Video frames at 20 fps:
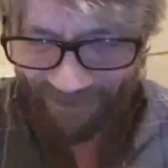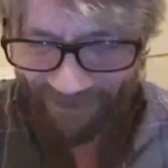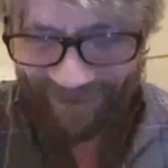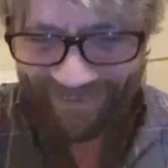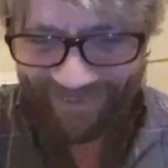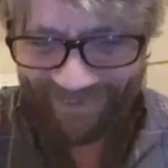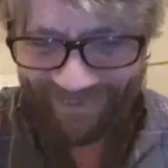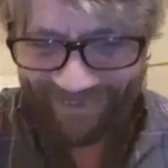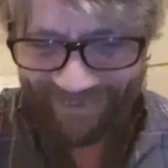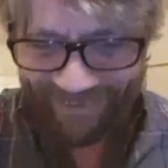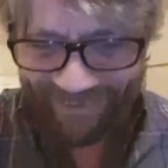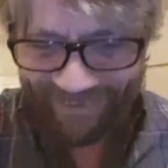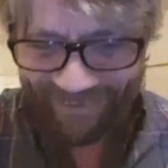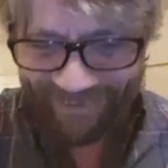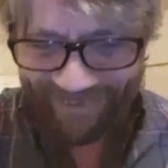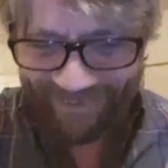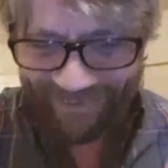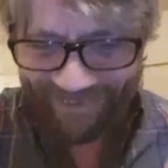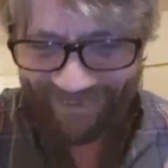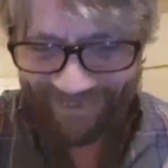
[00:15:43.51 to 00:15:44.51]

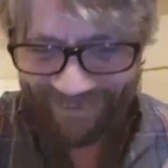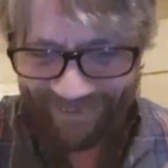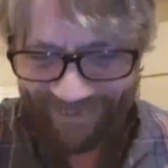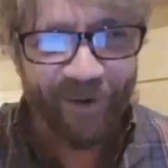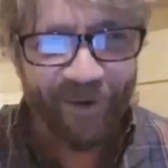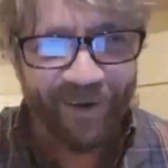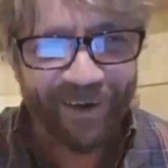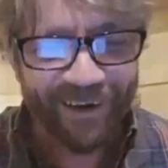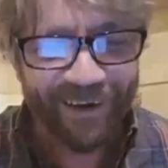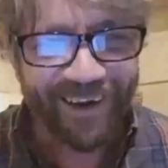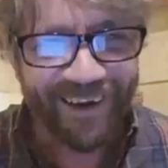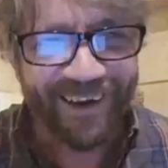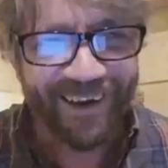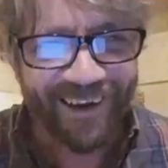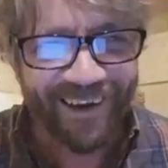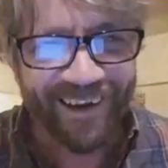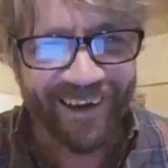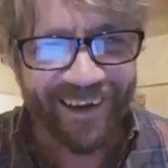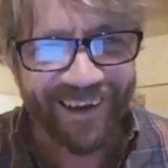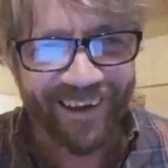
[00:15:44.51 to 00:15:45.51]

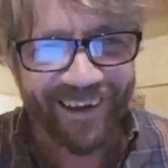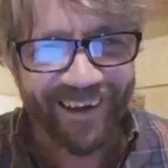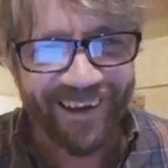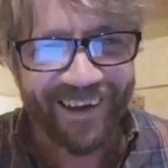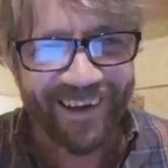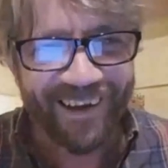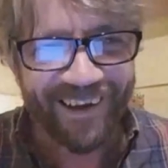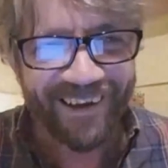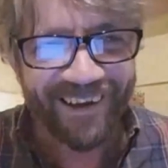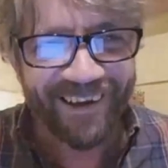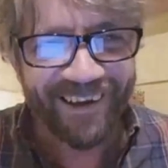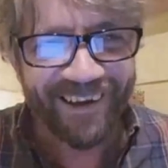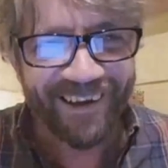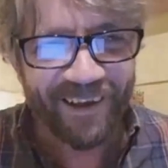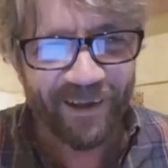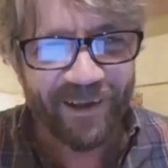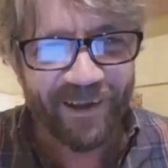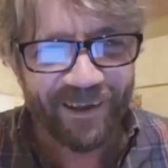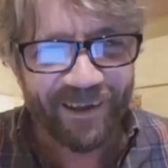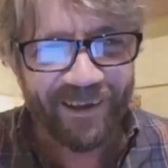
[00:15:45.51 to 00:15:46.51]

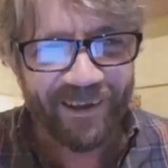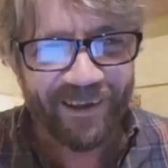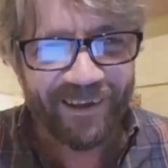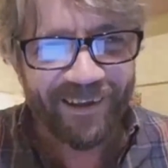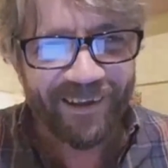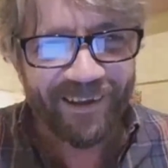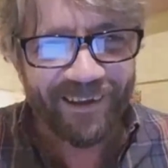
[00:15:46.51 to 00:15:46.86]
This person isn't speaking.